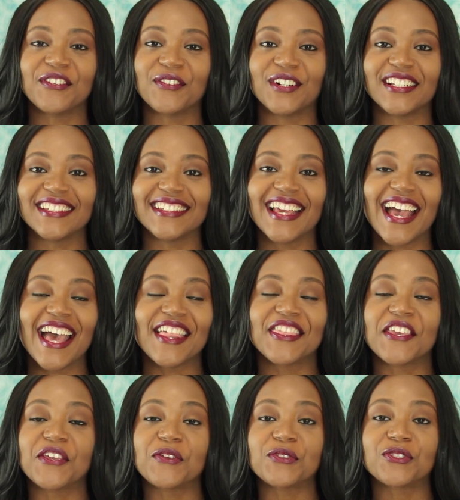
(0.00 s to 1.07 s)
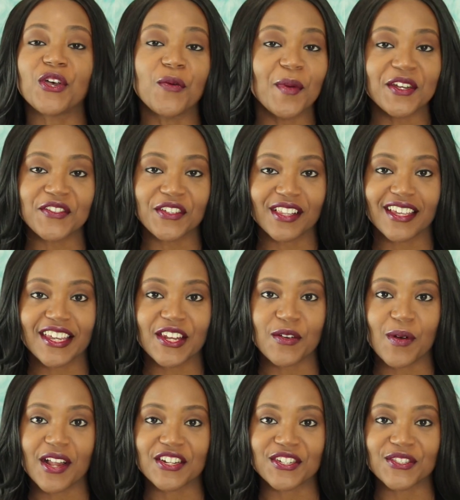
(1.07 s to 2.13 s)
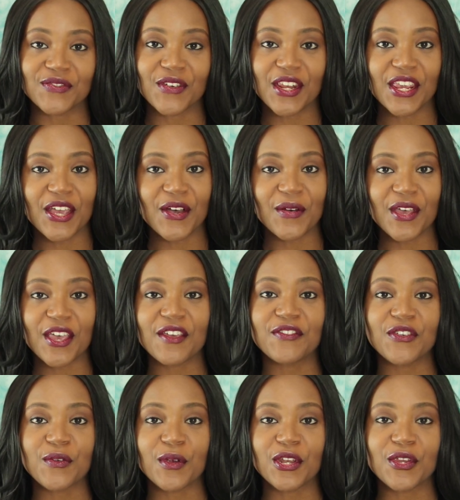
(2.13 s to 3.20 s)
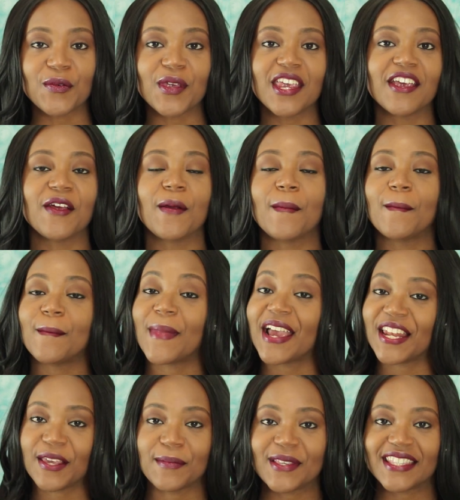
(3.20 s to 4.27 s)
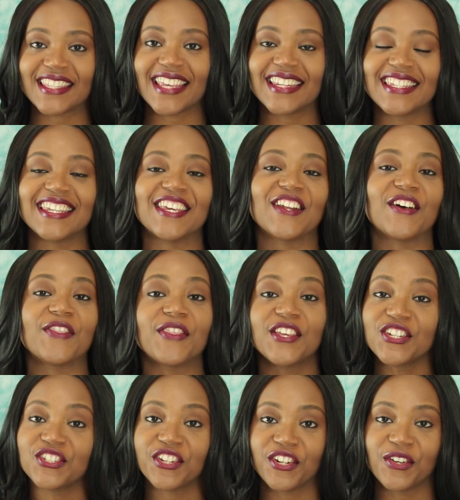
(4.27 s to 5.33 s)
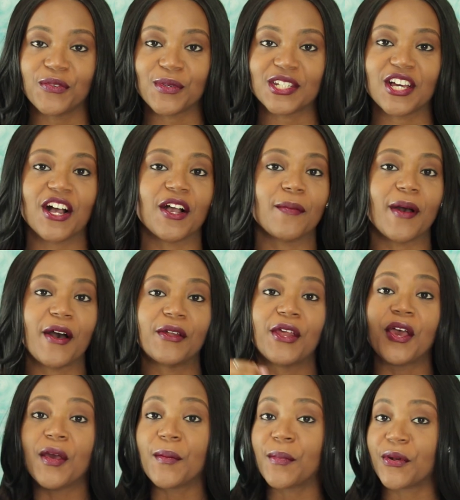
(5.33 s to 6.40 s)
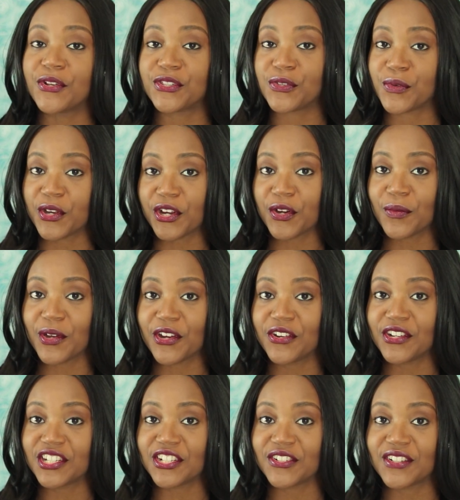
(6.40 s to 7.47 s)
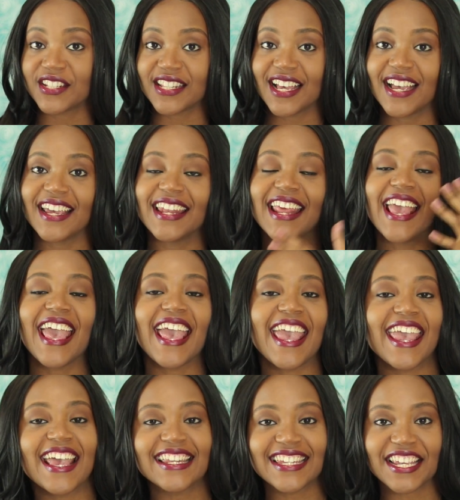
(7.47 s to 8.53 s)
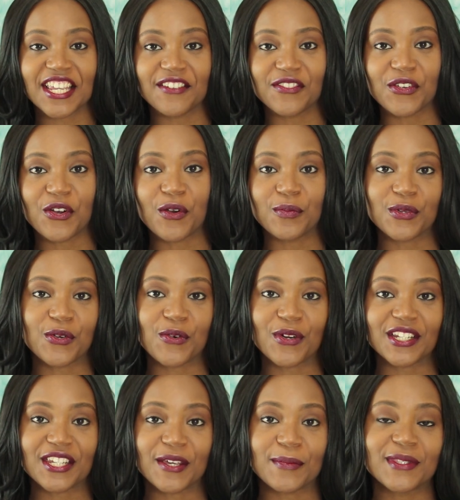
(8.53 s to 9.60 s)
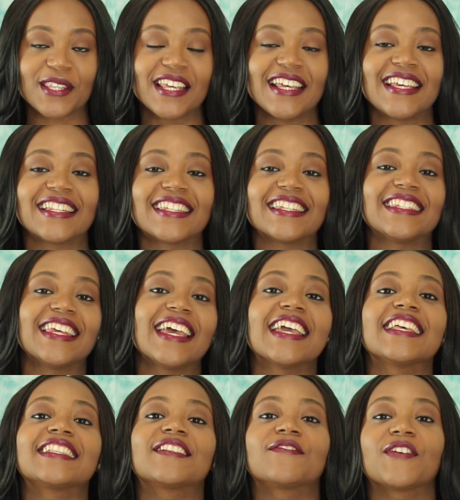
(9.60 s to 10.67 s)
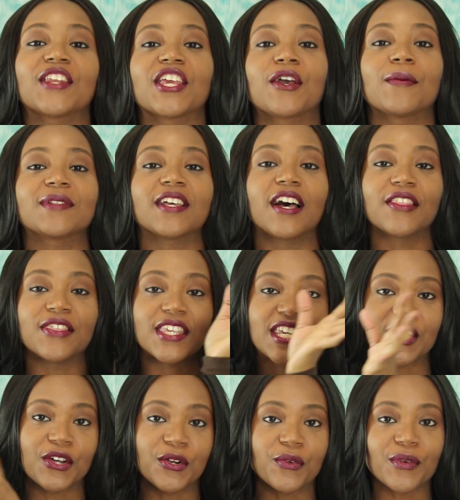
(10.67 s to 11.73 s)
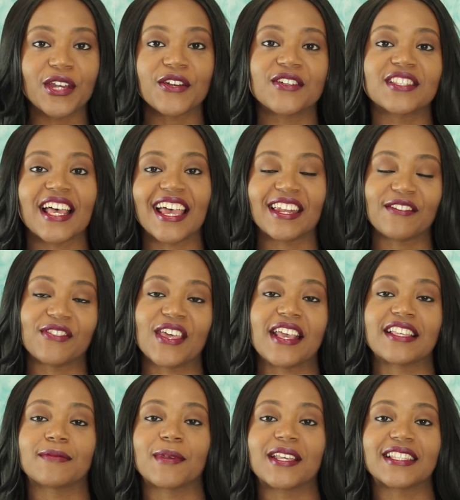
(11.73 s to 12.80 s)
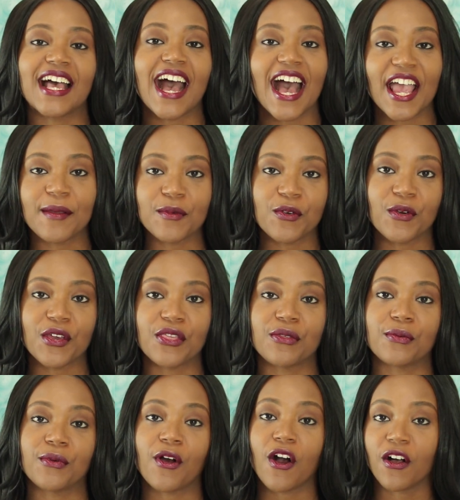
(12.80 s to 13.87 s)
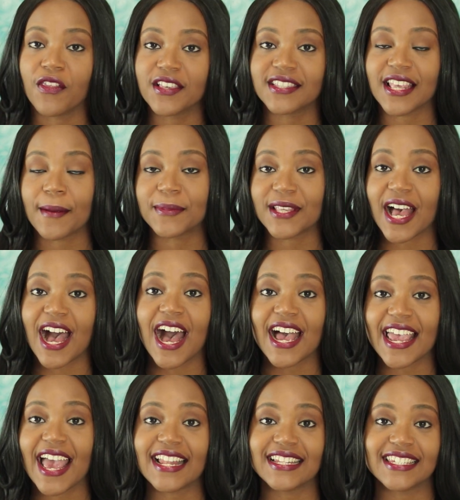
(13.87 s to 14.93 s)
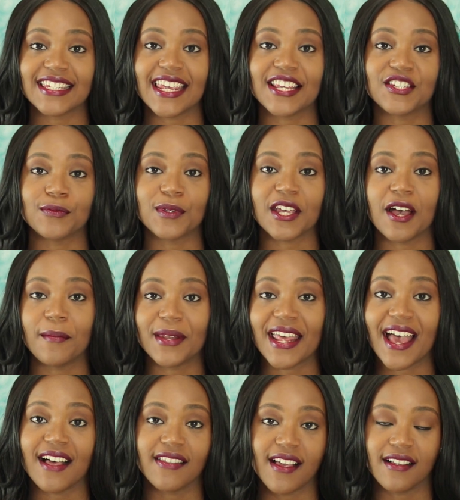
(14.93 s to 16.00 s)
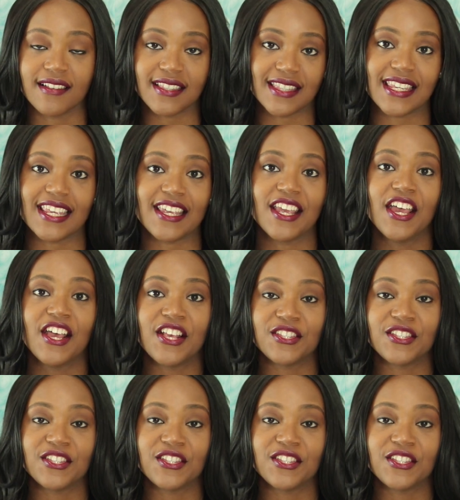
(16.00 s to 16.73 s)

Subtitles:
everyone, thank you so much for clicking to watch this video. If you are new here, my name is Sandy, and on this channel we talk about pursuing a career in interior design, and I give you home decor tips. Today's video is on the career side of things because I'm going through all the steps I had to take to become an LLC,